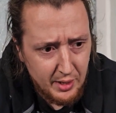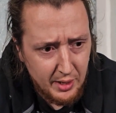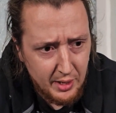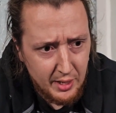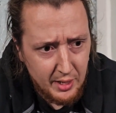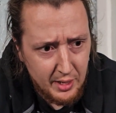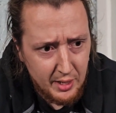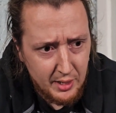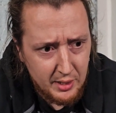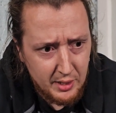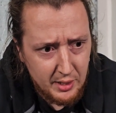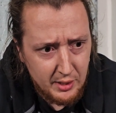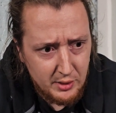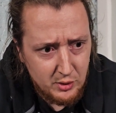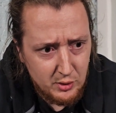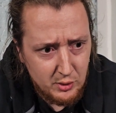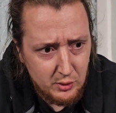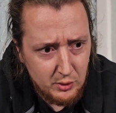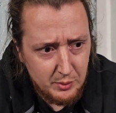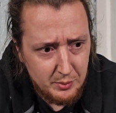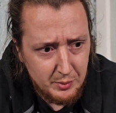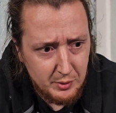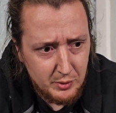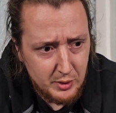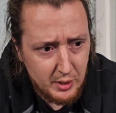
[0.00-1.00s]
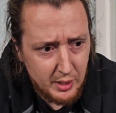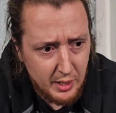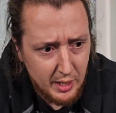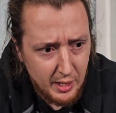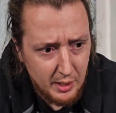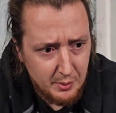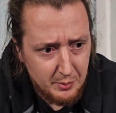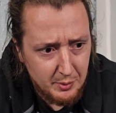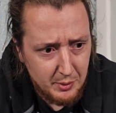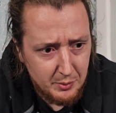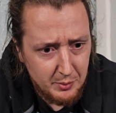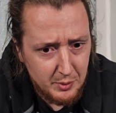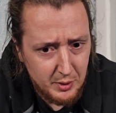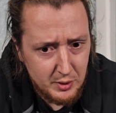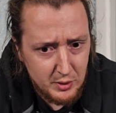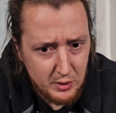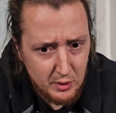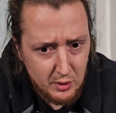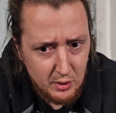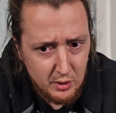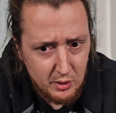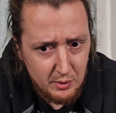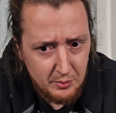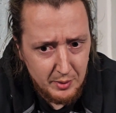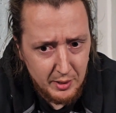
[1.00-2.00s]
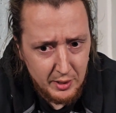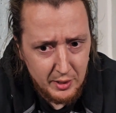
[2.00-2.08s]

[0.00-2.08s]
And I told him I was going to headbutt him when I saw him,